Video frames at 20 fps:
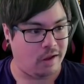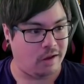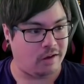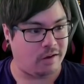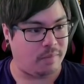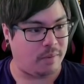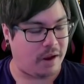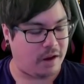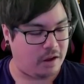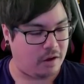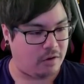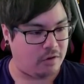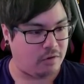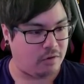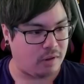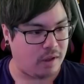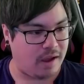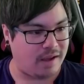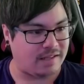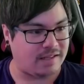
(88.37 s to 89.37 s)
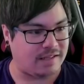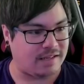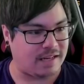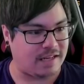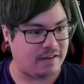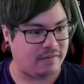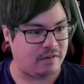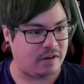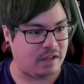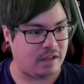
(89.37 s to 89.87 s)
Depending on your Alliance's
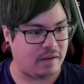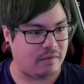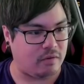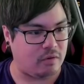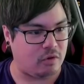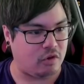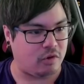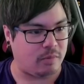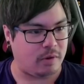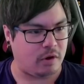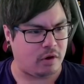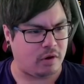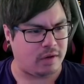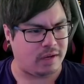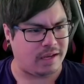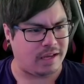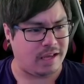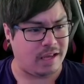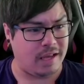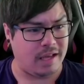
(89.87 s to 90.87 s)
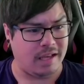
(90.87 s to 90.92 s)
activity level, you should be earning